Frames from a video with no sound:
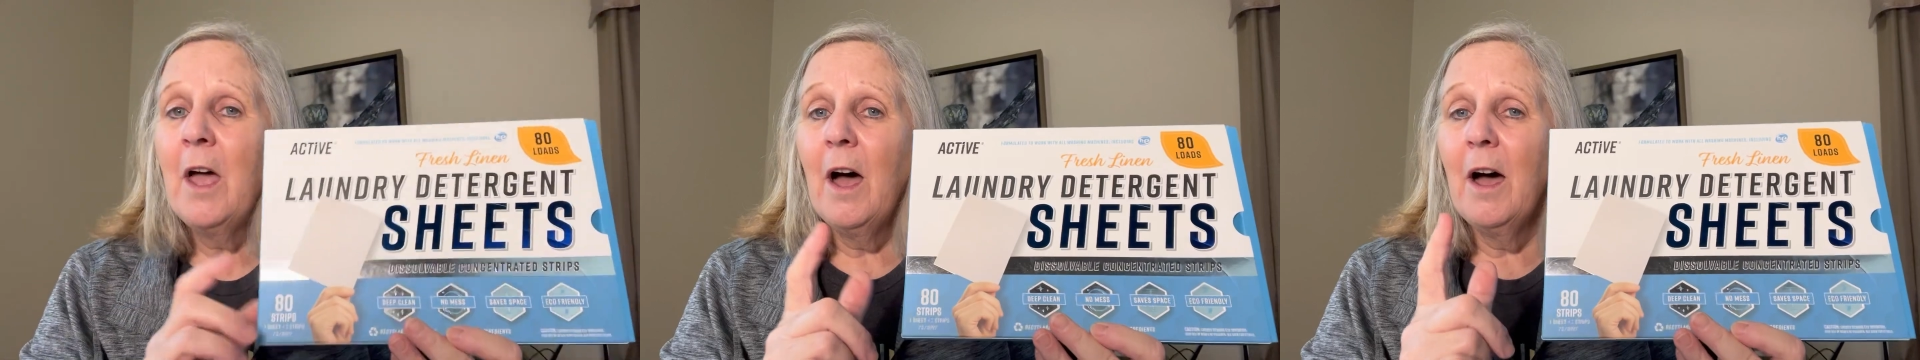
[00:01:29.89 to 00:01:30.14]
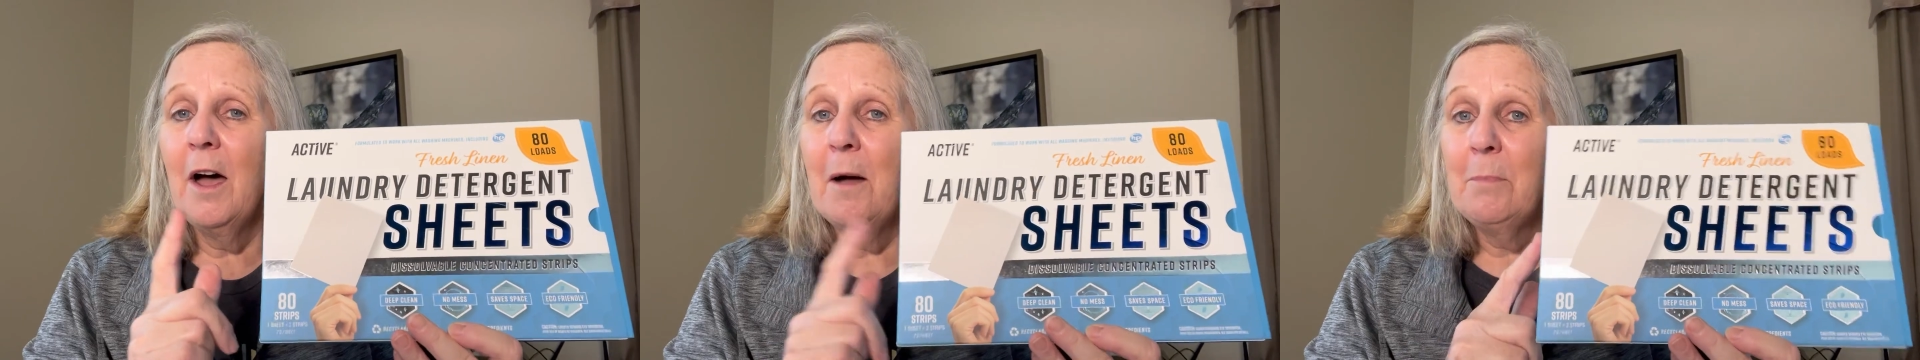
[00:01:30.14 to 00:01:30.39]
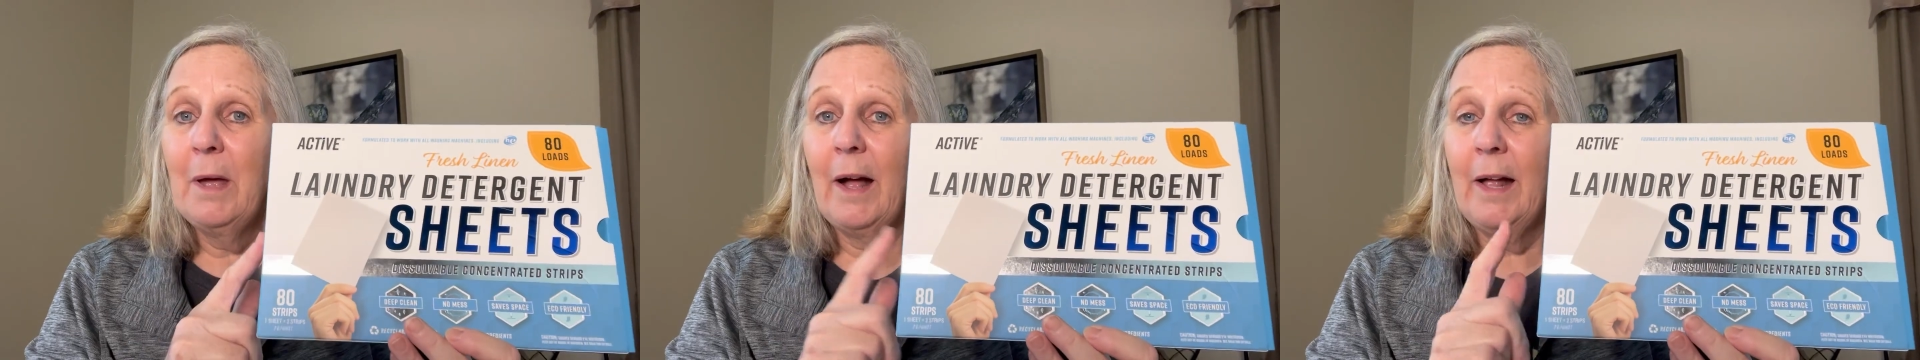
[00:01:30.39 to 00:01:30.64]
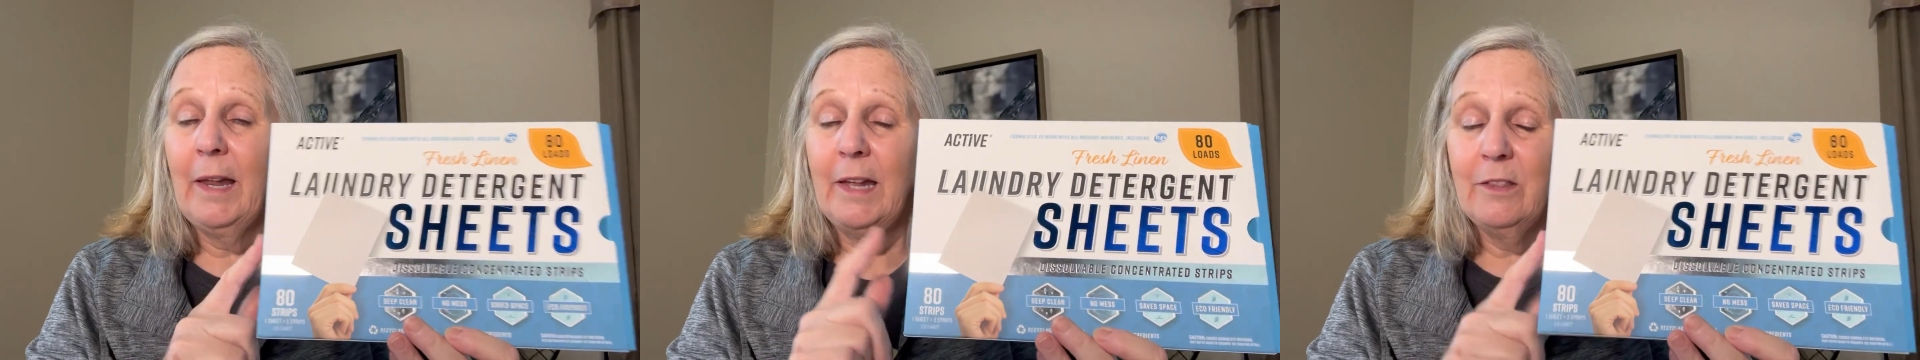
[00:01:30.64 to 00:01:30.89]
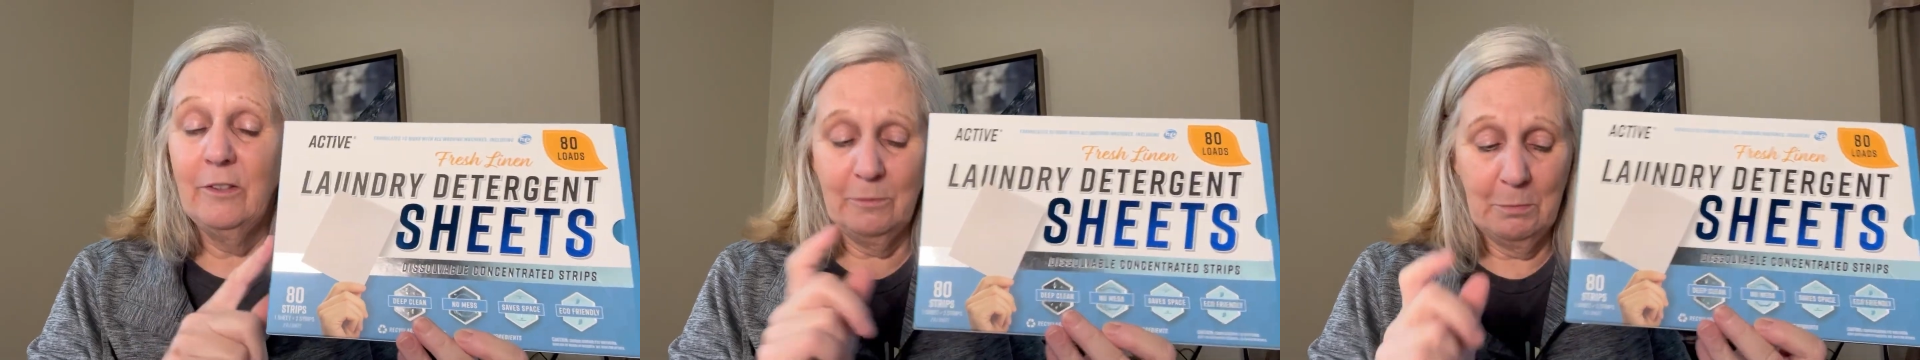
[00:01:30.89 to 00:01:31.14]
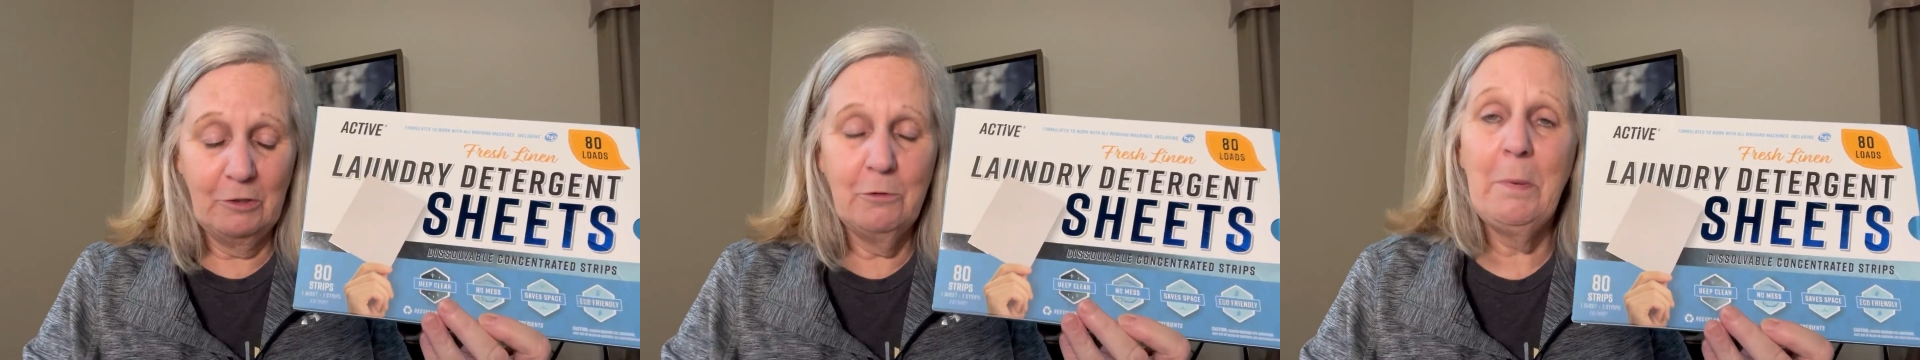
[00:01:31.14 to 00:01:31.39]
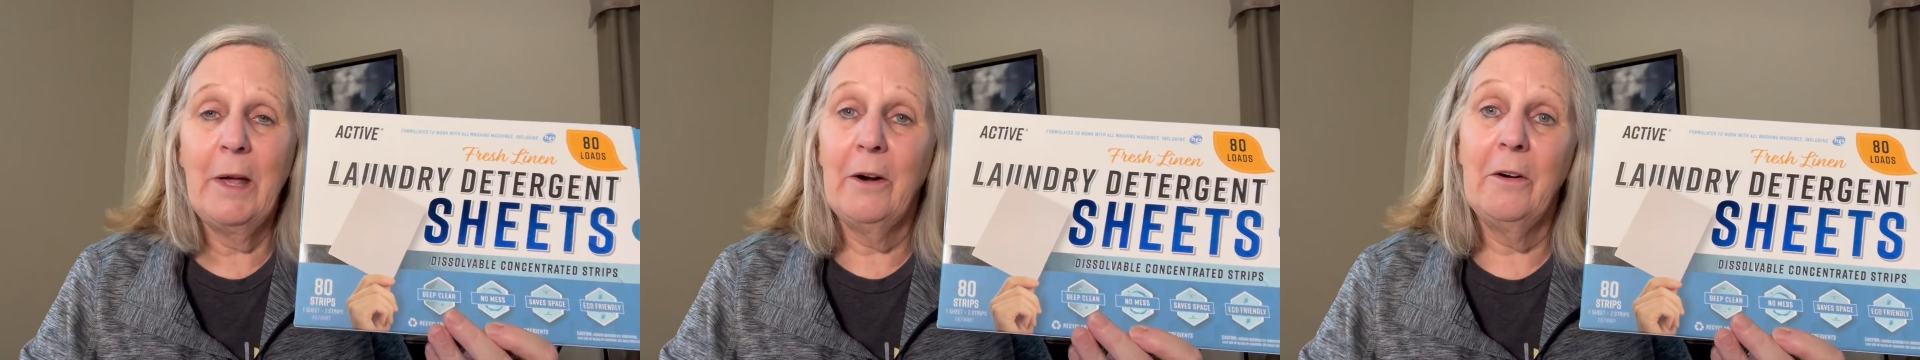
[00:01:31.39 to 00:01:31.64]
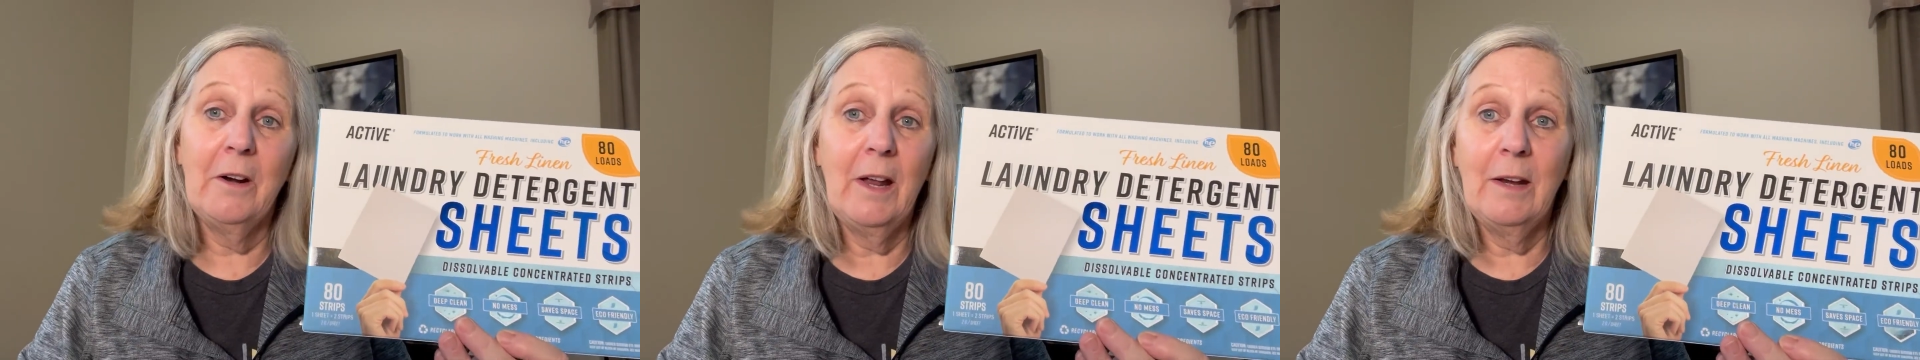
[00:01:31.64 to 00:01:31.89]
but I like this much
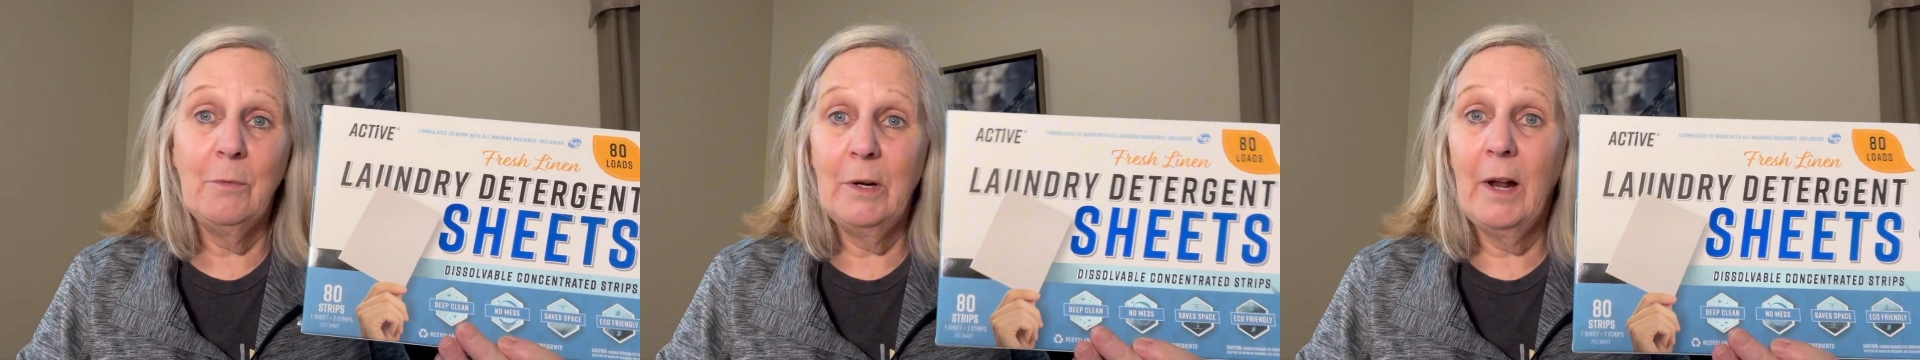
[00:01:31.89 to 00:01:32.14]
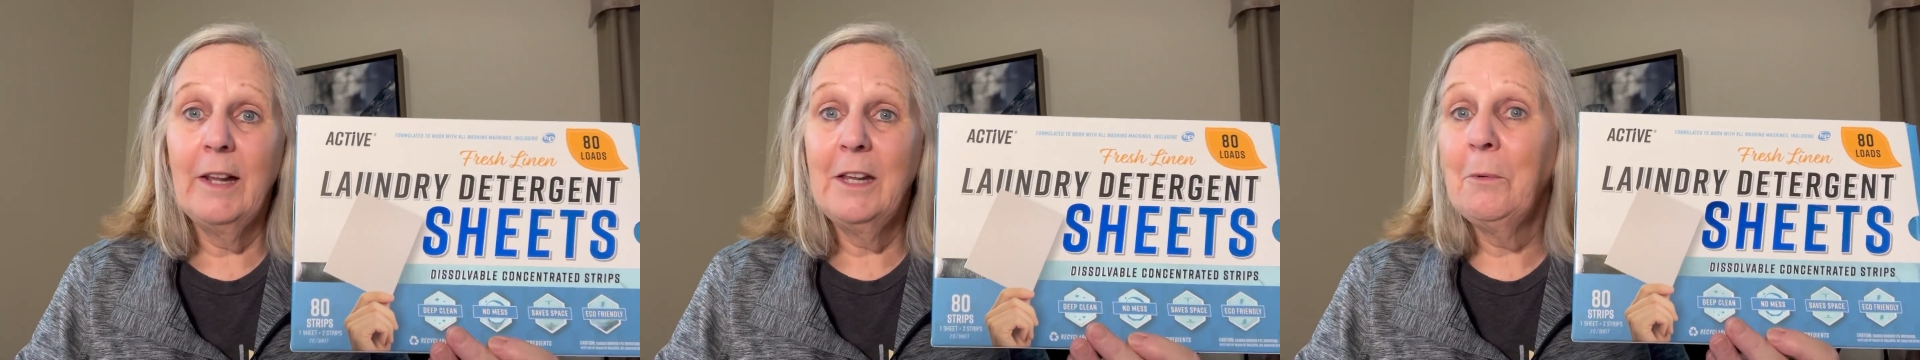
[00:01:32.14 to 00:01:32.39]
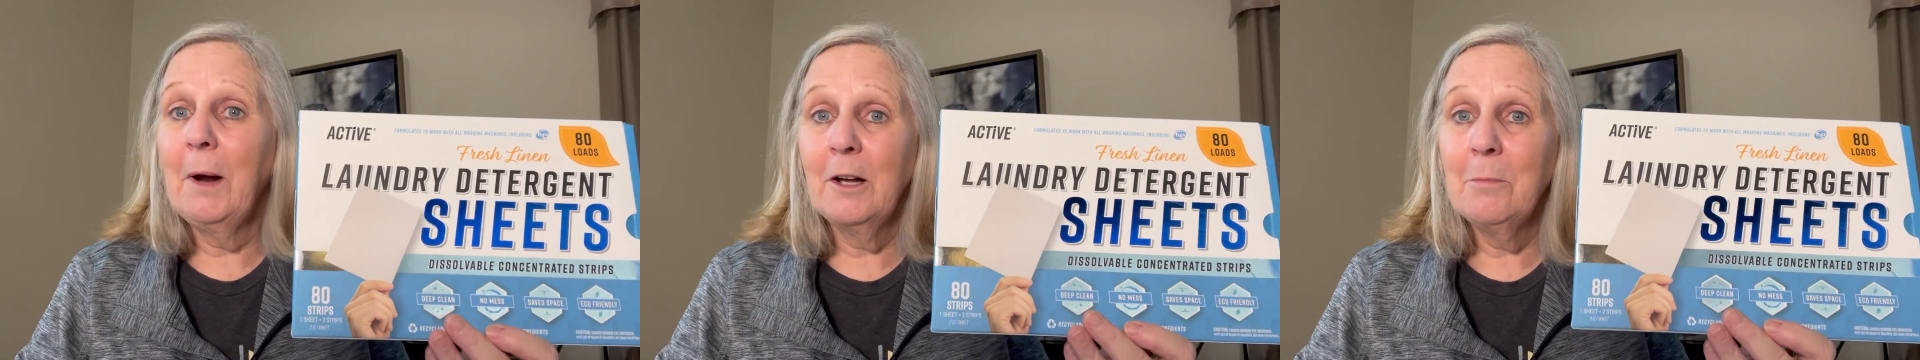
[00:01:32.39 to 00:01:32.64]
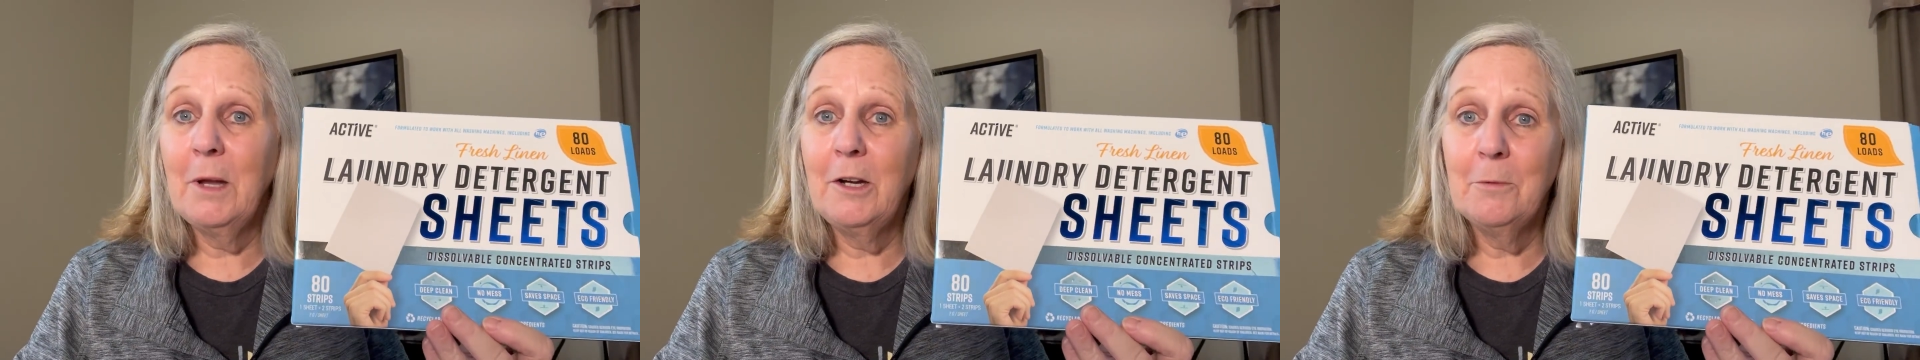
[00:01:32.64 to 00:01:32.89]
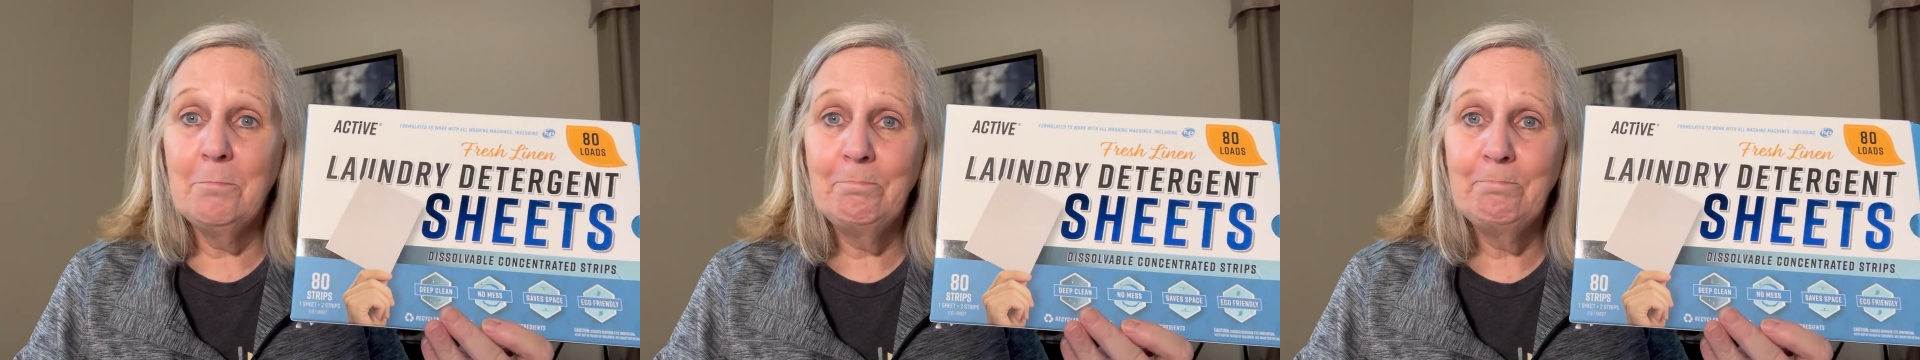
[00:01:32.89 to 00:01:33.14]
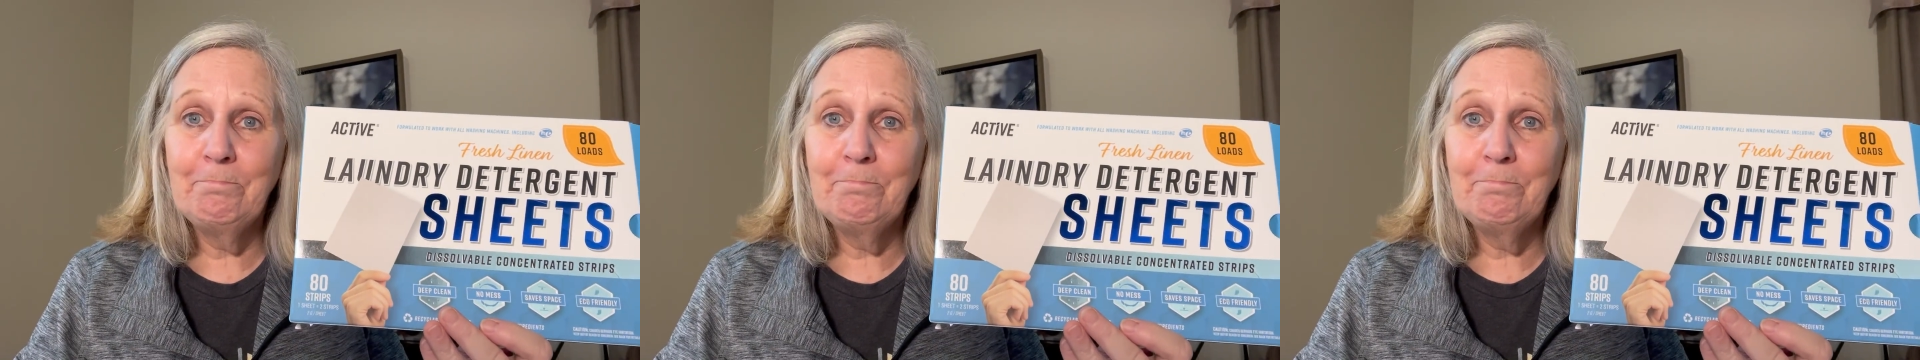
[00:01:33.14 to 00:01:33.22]
better and I would highly recommend them.